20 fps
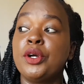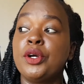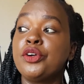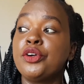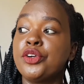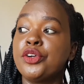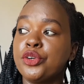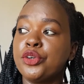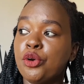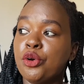
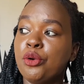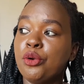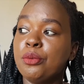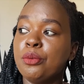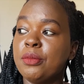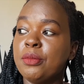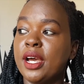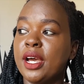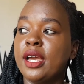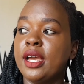grow
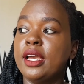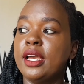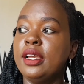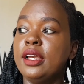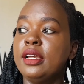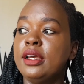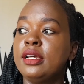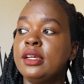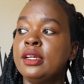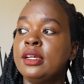my
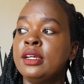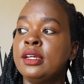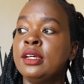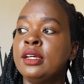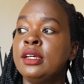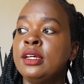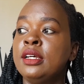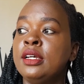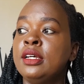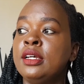
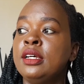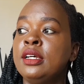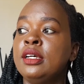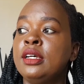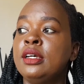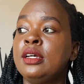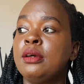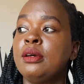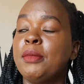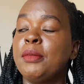
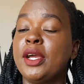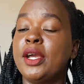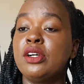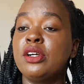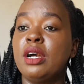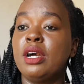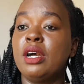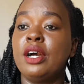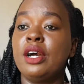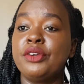
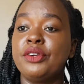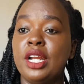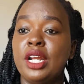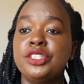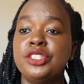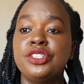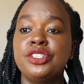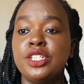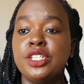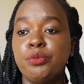
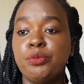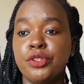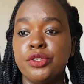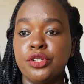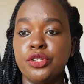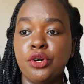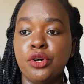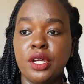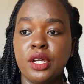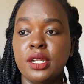relationship with
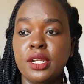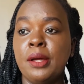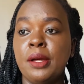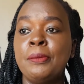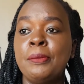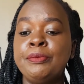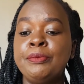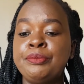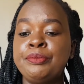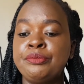God.
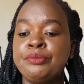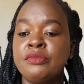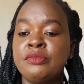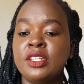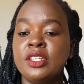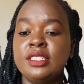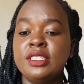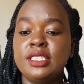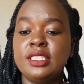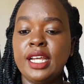
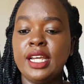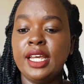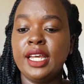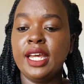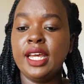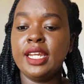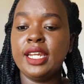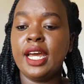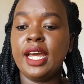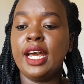
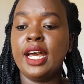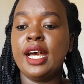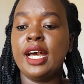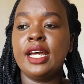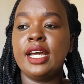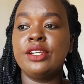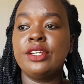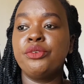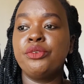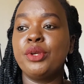Second, I
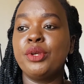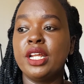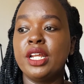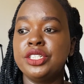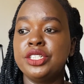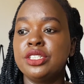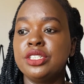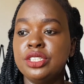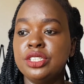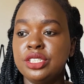had
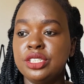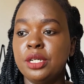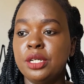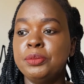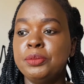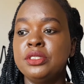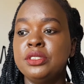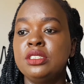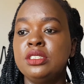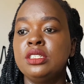
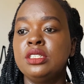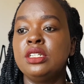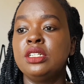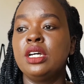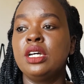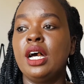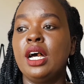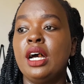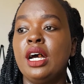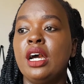relationships.
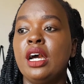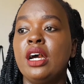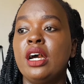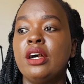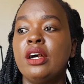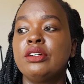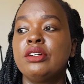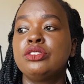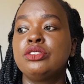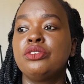
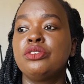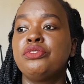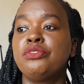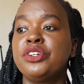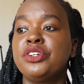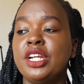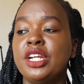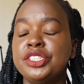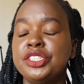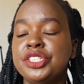So for
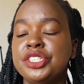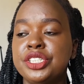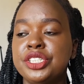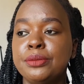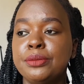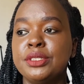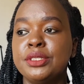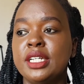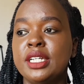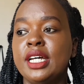
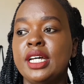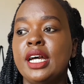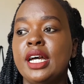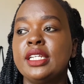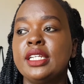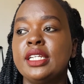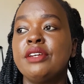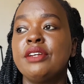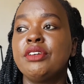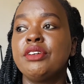relationships, that had
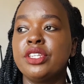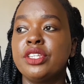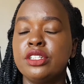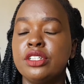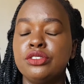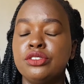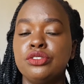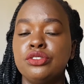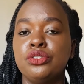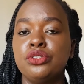everything
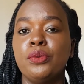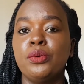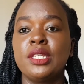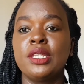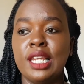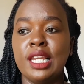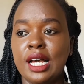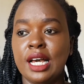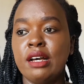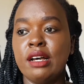to do with
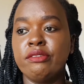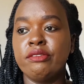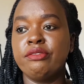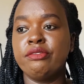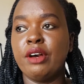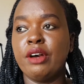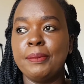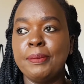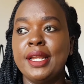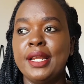love,
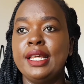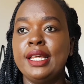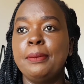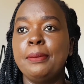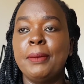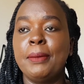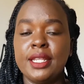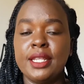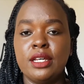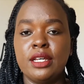family,
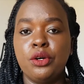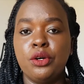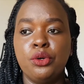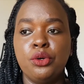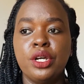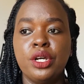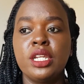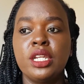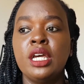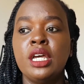
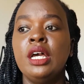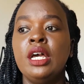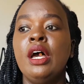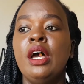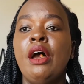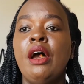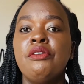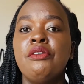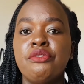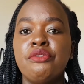motherhood,
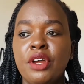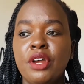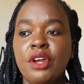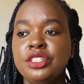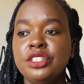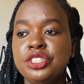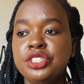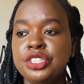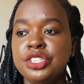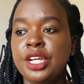
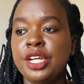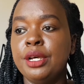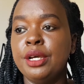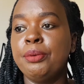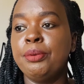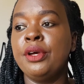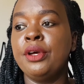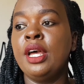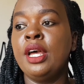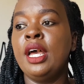friendship,
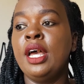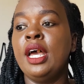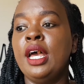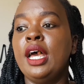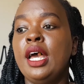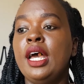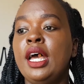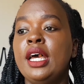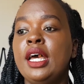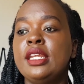
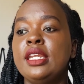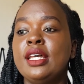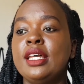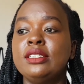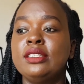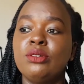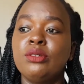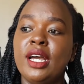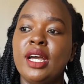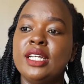and that's
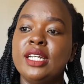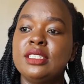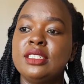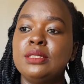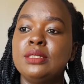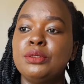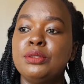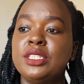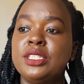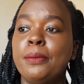why I just
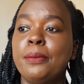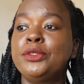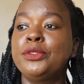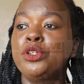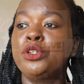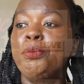put up 2